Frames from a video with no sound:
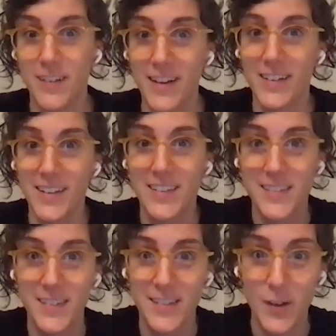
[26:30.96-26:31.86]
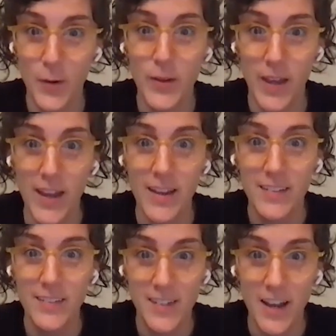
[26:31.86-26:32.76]
Right. It's okay
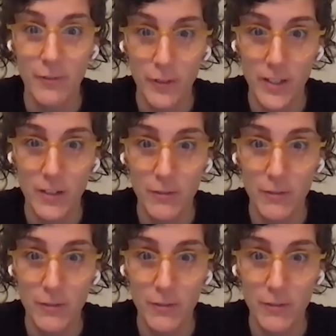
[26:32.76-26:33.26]
to not forget.